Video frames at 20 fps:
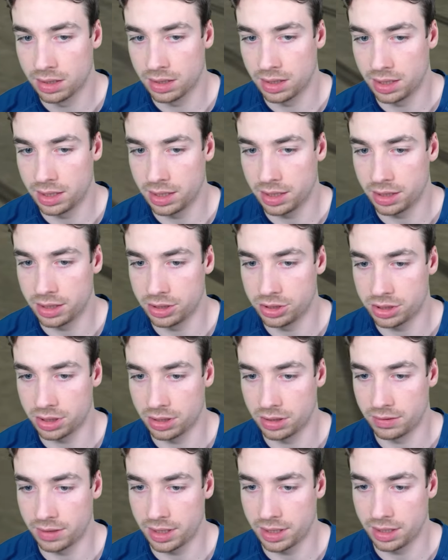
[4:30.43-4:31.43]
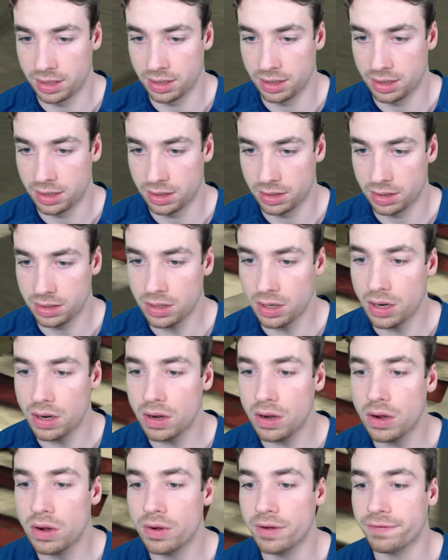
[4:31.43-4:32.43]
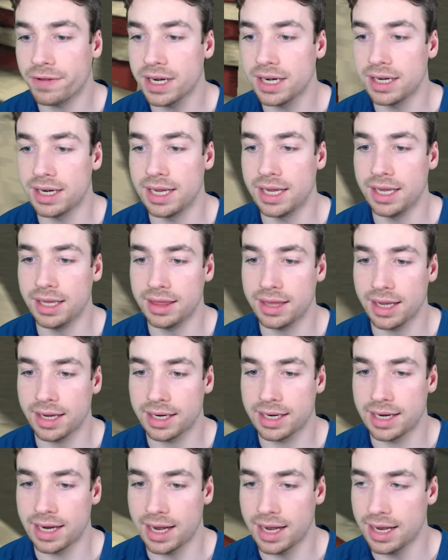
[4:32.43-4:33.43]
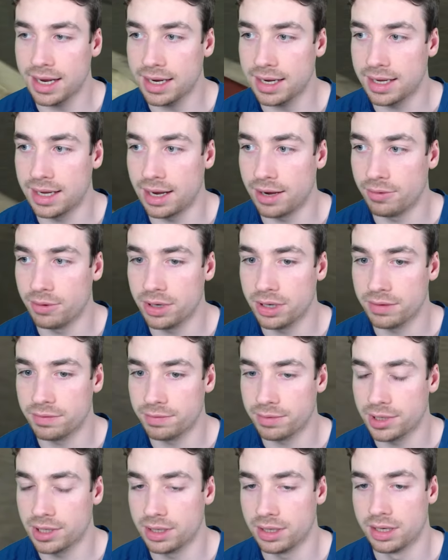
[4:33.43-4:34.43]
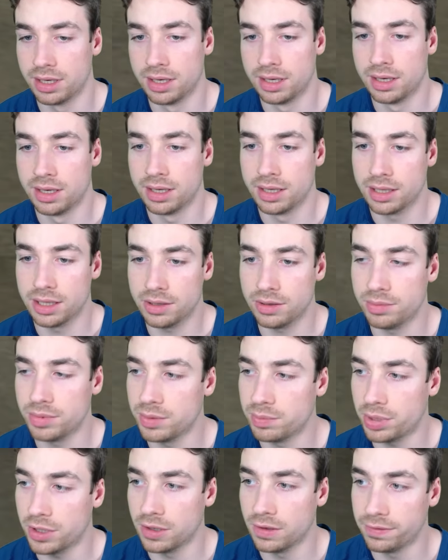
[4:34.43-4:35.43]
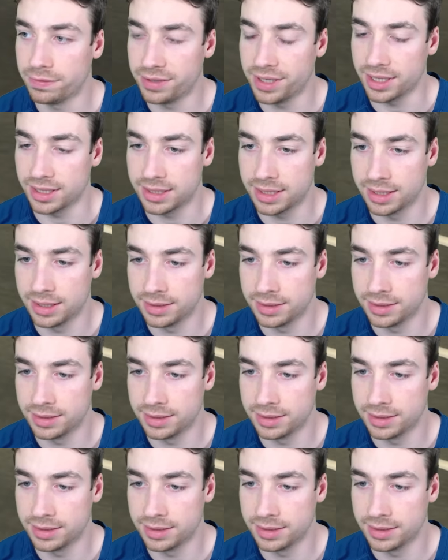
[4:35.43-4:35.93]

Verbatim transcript: Need a good turn right here. No, if I didn't hit that guy, I would have been, that would have been perfect.